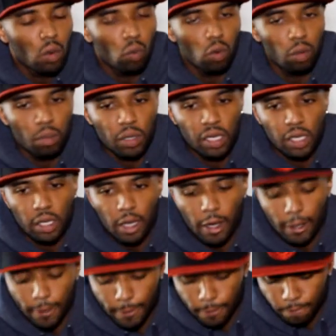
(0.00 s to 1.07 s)
will be
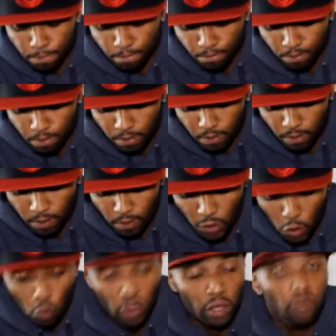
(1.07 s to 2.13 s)

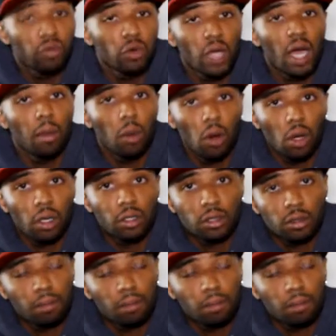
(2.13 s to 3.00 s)
the winner of Who Got Bars.